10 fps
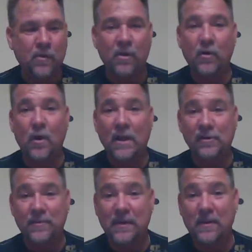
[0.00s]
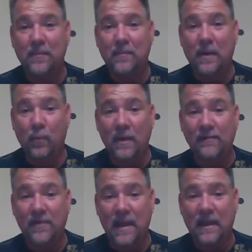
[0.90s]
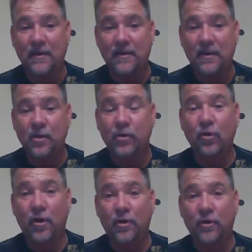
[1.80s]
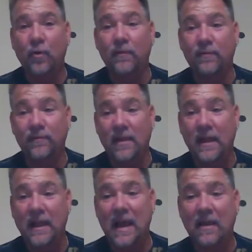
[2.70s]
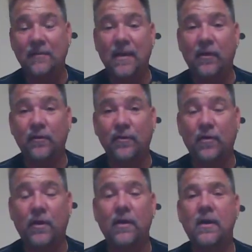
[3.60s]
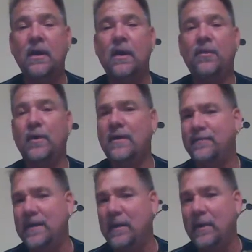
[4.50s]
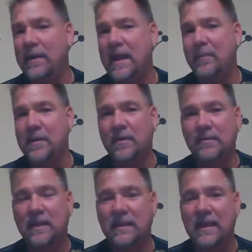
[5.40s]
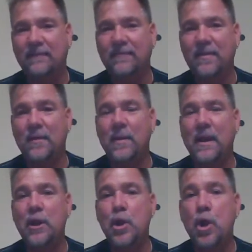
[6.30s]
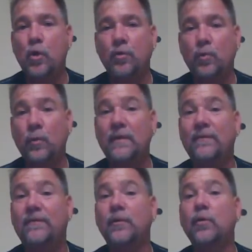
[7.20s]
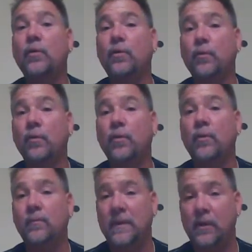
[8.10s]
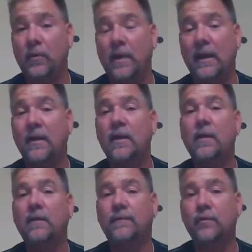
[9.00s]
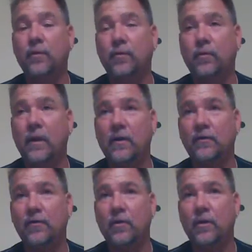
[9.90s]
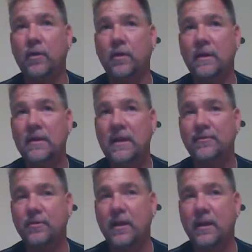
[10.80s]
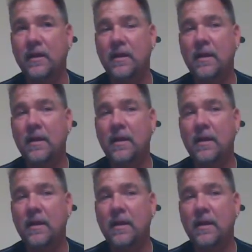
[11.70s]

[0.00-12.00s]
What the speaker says: to go actually pick up my wife and daughter who are flying out of Arizona. They're not flying right now because I left them a note. We flew through, Nico and I flew through Arizona yesterday.